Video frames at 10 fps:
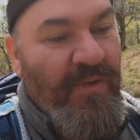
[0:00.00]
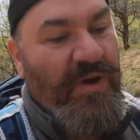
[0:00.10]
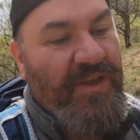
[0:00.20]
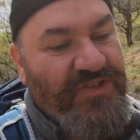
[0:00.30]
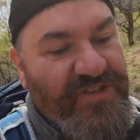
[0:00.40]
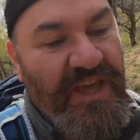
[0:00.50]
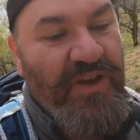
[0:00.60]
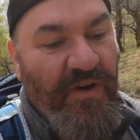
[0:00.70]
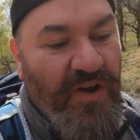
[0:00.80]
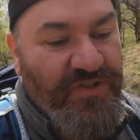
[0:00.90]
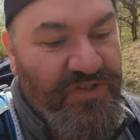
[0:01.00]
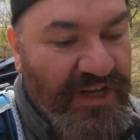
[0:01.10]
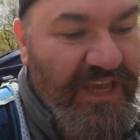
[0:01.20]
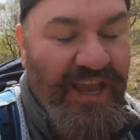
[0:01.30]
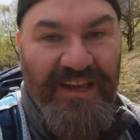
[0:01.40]
we could see across
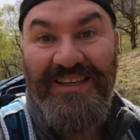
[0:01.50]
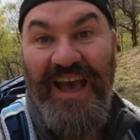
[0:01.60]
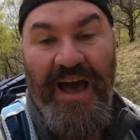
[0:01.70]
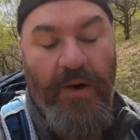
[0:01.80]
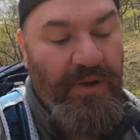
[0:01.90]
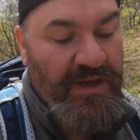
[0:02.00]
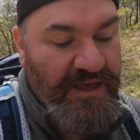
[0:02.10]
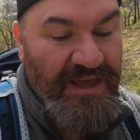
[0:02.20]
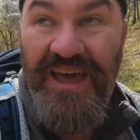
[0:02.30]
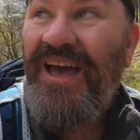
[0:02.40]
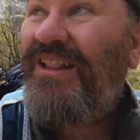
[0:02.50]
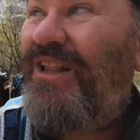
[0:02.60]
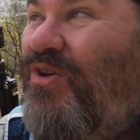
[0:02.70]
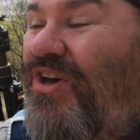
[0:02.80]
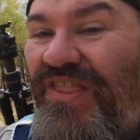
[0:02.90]
to King's Howe.
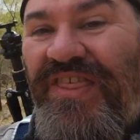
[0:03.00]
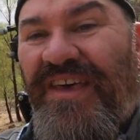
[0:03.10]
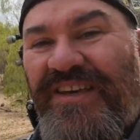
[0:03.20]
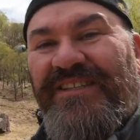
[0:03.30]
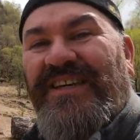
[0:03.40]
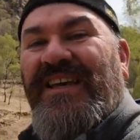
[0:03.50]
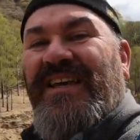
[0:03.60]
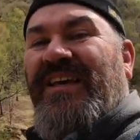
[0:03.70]
Look at this.